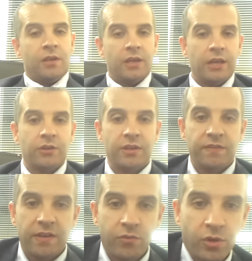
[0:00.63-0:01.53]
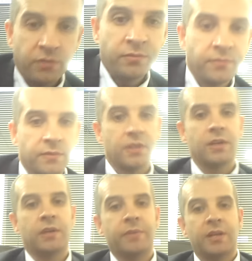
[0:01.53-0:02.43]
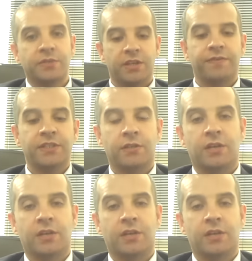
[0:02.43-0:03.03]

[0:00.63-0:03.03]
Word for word: Hi, good evening, everyone. Uh, my name is Elvis,